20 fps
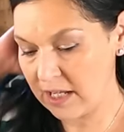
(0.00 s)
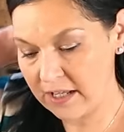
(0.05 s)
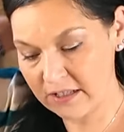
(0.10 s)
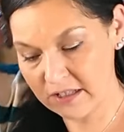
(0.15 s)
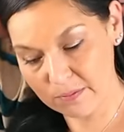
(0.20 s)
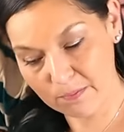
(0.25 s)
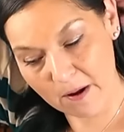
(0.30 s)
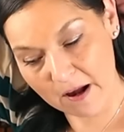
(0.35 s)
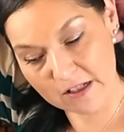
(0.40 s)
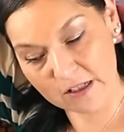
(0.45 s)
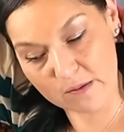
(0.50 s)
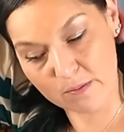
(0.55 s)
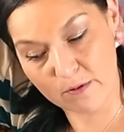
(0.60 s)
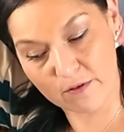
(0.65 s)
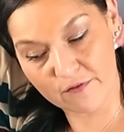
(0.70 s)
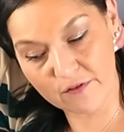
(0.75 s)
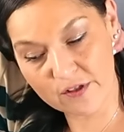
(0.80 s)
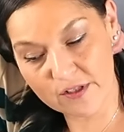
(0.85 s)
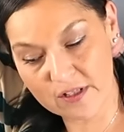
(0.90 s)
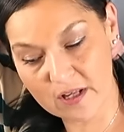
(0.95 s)
It's
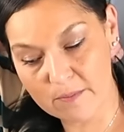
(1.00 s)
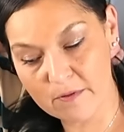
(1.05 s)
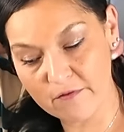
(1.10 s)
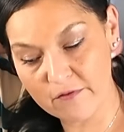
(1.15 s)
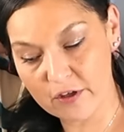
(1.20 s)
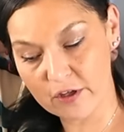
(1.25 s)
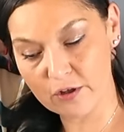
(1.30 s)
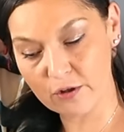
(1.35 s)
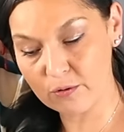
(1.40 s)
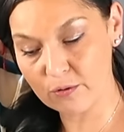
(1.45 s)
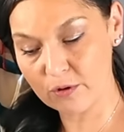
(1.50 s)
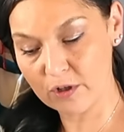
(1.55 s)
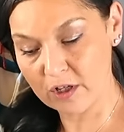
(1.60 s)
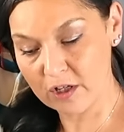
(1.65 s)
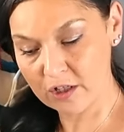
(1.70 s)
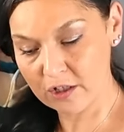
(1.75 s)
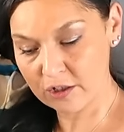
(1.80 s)
possible for some of you,